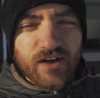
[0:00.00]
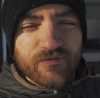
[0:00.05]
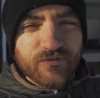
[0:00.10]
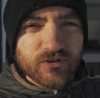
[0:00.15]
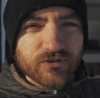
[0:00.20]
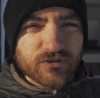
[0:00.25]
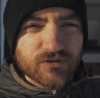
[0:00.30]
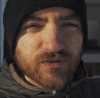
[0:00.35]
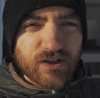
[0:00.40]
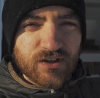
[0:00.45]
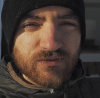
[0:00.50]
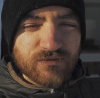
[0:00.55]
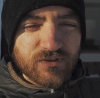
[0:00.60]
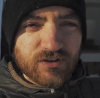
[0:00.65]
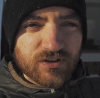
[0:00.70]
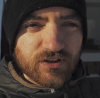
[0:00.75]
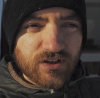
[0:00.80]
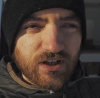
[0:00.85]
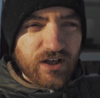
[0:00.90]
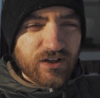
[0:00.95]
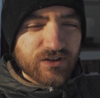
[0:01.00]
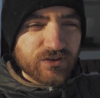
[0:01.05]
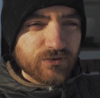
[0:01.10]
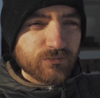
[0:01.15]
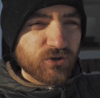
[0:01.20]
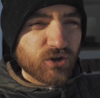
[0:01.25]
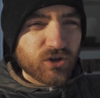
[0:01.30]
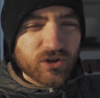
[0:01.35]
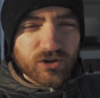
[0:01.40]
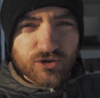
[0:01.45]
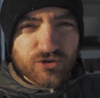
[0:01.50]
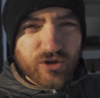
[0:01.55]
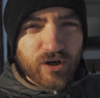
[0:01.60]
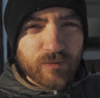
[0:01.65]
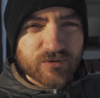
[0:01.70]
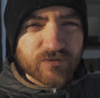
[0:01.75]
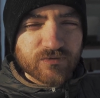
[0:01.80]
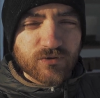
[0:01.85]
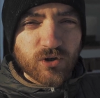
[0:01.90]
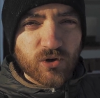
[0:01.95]
evidence of anything and none of the
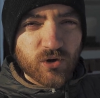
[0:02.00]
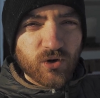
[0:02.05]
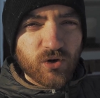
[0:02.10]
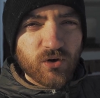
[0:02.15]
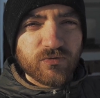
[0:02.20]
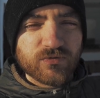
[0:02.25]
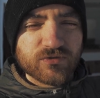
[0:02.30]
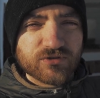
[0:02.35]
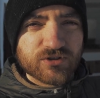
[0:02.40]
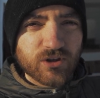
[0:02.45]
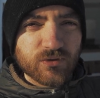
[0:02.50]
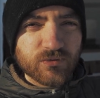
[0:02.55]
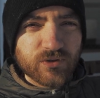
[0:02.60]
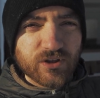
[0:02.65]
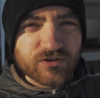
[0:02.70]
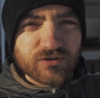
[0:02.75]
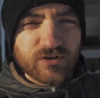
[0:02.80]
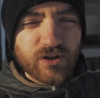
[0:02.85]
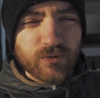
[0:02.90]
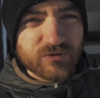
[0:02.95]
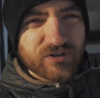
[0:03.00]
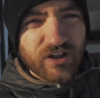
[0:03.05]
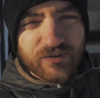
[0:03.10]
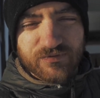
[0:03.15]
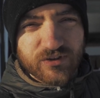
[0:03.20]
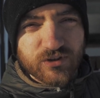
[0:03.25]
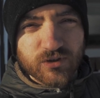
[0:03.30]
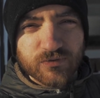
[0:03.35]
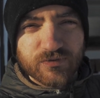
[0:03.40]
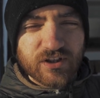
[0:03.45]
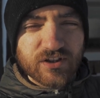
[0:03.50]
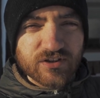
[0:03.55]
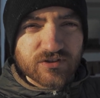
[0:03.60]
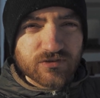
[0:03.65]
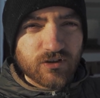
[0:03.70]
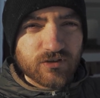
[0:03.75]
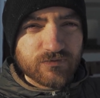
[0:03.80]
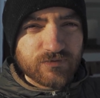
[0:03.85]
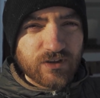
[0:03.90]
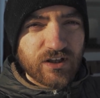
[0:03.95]
traps have gone off. So there was definitely nothing
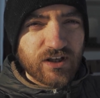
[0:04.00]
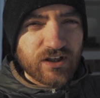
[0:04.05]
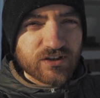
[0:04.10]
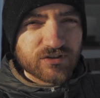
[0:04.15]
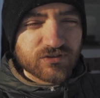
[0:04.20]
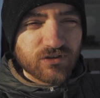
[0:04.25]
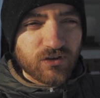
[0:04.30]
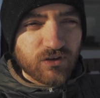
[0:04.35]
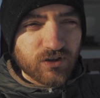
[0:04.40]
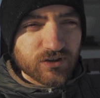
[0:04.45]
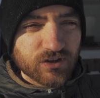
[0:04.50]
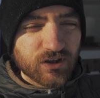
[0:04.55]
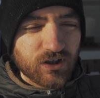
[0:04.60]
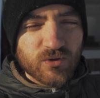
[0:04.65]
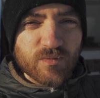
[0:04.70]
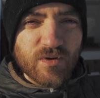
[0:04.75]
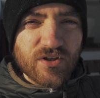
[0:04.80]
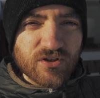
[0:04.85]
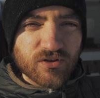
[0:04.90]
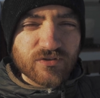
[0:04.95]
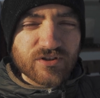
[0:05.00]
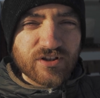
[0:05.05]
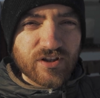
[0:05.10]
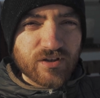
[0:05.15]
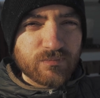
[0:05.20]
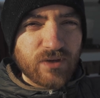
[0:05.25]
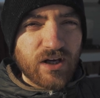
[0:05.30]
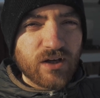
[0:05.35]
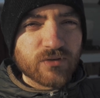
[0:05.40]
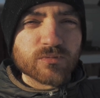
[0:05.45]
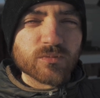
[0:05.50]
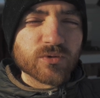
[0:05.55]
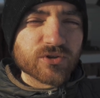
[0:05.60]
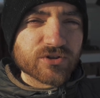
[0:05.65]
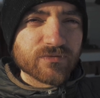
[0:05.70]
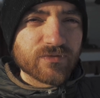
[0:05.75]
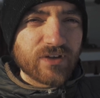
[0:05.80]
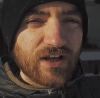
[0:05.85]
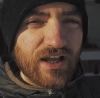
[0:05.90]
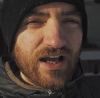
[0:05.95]
inside the van last night, which means obviously the mouse must
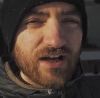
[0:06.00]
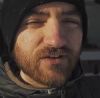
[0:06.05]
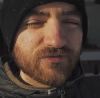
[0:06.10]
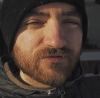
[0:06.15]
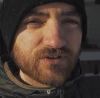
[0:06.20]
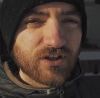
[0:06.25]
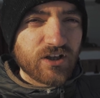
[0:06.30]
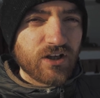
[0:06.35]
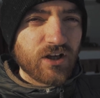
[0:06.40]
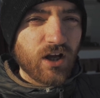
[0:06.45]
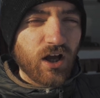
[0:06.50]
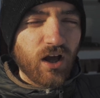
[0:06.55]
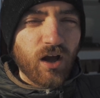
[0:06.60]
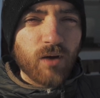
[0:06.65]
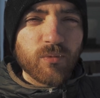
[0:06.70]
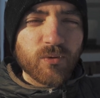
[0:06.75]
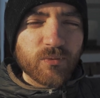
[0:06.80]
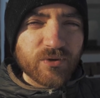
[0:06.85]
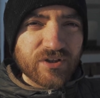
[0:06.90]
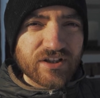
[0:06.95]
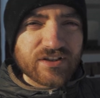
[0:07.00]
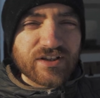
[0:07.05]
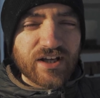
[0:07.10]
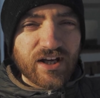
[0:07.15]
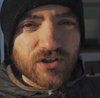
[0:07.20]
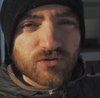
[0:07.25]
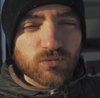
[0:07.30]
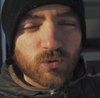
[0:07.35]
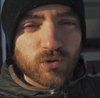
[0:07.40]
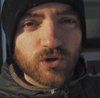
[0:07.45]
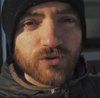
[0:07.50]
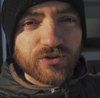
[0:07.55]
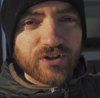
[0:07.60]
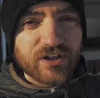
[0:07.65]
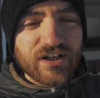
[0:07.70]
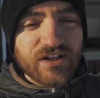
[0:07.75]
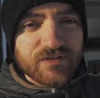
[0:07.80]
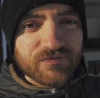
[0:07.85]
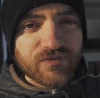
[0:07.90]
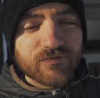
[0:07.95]
have left. But we did catch one
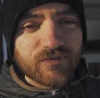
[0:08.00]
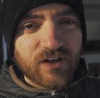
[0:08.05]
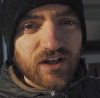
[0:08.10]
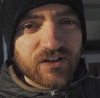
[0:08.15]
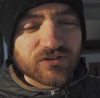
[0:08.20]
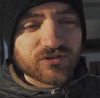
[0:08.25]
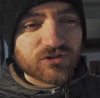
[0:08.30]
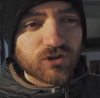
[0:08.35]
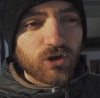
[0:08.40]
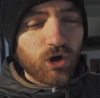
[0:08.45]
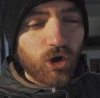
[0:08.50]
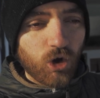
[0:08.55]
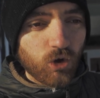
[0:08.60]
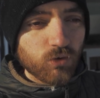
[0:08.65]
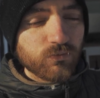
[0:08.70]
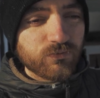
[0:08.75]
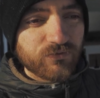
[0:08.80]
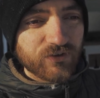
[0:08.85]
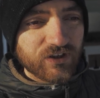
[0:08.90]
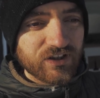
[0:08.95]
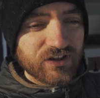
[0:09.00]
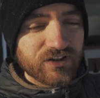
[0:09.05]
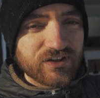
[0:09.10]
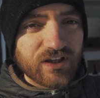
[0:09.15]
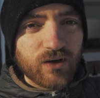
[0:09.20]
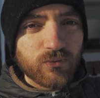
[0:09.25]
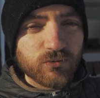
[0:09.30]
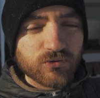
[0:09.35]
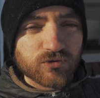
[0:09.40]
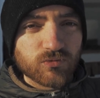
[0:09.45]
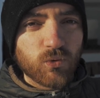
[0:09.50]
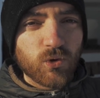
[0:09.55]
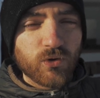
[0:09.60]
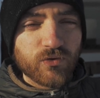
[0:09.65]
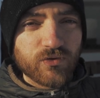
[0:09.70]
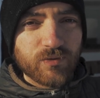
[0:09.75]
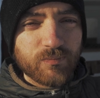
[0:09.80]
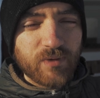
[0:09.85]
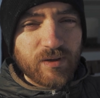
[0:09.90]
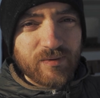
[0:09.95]
underneath the van, so hopefully that was
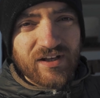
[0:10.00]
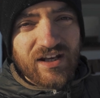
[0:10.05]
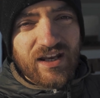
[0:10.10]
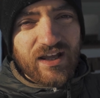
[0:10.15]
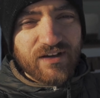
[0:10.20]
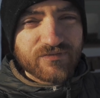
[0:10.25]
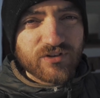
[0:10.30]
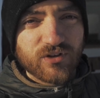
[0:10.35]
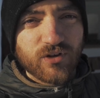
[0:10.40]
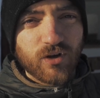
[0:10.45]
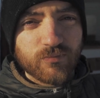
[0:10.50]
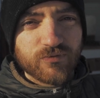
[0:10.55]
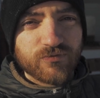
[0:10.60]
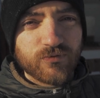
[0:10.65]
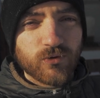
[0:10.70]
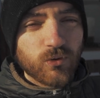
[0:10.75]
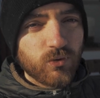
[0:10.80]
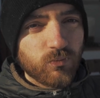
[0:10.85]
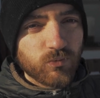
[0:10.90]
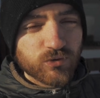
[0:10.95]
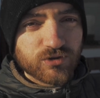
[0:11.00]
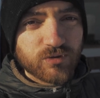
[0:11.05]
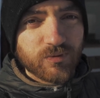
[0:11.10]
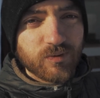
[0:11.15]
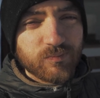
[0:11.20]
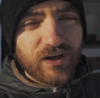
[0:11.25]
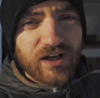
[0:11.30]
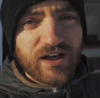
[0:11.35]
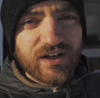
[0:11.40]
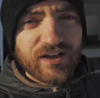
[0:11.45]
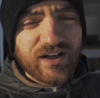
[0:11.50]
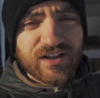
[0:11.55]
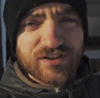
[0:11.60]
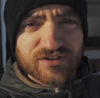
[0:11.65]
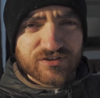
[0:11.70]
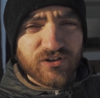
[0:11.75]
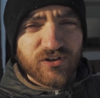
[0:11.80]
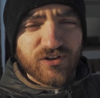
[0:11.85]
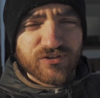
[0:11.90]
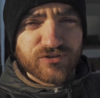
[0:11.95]
one that maybe left the night before and was coming back
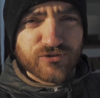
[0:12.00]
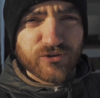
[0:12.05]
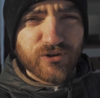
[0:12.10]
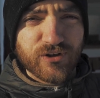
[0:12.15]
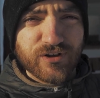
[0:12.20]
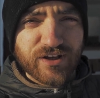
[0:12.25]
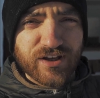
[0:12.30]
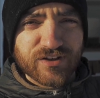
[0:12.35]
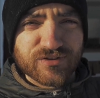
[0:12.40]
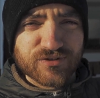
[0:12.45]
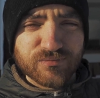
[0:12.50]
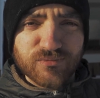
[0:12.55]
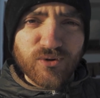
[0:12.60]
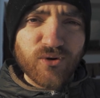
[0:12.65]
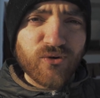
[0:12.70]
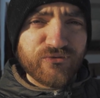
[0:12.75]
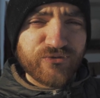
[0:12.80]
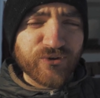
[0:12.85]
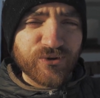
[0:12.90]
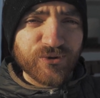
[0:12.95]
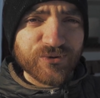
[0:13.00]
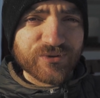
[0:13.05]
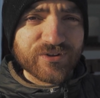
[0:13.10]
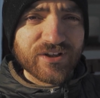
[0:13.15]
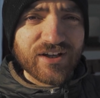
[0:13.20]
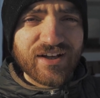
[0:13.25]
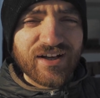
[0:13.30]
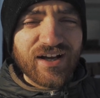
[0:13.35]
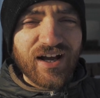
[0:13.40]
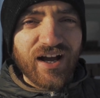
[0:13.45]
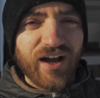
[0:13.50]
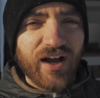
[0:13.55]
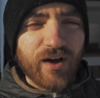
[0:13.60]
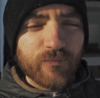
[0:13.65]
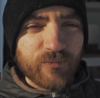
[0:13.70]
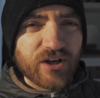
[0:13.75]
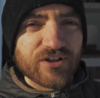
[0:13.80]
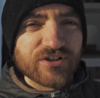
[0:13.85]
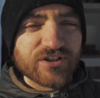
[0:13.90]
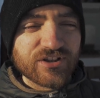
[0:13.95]
last night to try and get some more food.
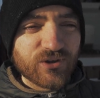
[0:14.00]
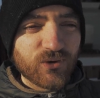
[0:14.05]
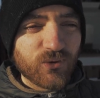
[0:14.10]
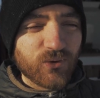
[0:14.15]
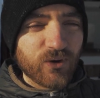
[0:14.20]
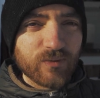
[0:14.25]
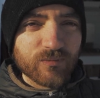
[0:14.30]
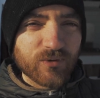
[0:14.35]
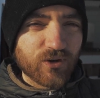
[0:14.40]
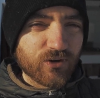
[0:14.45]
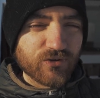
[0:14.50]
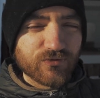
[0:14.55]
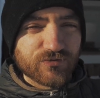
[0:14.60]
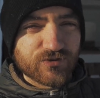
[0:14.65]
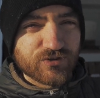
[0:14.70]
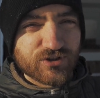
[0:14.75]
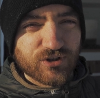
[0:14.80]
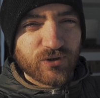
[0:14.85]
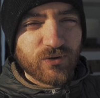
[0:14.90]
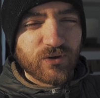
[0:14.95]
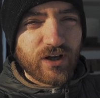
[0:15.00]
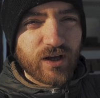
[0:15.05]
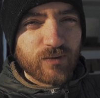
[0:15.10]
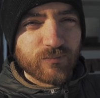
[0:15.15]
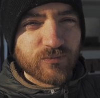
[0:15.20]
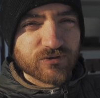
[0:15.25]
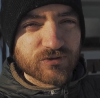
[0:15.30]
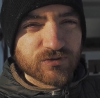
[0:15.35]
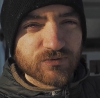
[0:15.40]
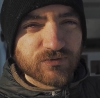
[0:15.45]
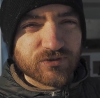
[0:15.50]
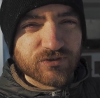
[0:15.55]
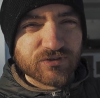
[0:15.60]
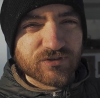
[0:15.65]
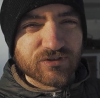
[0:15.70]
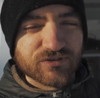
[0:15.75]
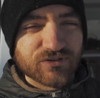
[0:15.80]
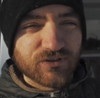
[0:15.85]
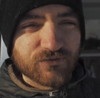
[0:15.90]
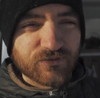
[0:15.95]
And we actually caught him. I'm not going to obviously show it on camera and stuff because
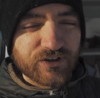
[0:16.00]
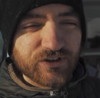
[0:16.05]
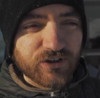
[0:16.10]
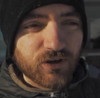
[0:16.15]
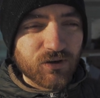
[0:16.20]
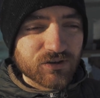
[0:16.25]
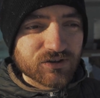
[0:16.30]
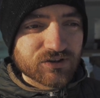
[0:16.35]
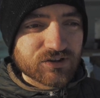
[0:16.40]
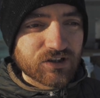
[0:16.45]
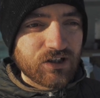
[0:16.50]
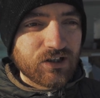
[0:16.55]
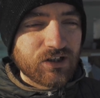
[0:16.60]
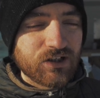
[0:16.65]
it's not very nice.